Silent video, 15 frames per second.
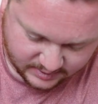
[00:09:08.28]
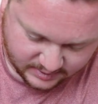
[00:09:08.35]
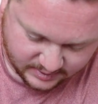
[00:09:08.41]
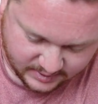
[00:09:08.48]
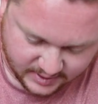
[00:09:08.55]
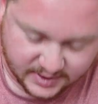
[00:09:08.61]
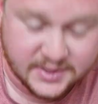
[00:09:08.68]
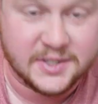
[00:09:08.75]

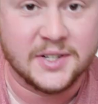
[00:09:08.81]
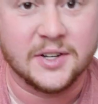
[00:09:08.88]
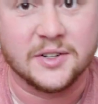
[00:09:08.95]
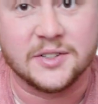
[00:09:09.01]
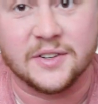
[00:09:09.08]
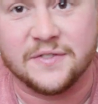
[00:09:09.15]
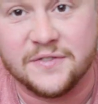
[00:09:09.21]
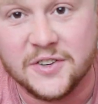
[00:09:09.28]
That
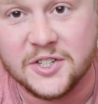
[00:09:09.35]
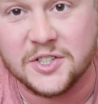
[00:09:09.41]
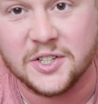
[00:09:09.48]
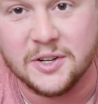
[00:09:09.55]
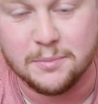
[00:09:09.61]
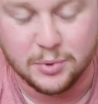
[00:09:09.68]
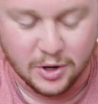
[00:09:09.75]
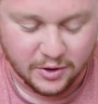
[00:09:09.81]
seal's
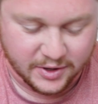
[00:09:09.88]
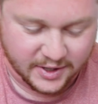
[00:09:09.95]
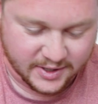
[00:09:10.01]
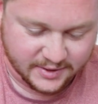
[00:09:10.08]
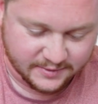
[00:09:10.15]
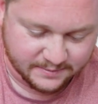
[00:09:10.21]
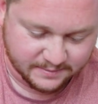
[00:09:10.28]
officially broken.